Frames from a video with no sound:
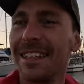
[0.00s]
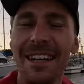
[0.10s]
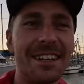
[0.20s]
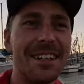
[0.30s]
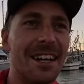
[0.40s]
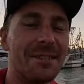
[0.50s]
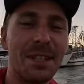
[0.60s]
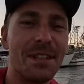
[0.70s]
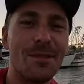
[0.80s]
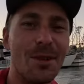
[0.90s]
I don't know if
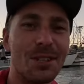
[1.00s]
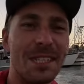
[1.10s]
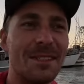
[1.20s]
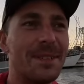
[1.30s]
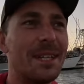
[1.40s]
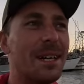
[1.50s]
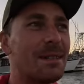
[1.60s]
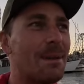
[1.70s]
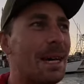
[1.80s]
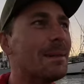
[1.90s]
you ever watch these
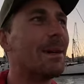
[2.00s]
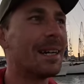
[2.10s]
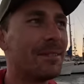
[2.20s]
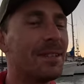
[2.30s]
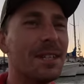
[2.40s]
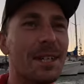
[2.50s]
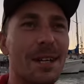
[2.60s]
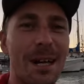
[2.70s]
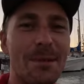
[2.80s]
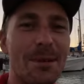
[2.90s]
videos, mate, but if you
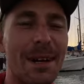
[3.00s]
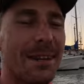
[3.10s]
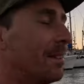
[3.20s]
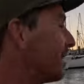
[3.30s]
do, hope you're well.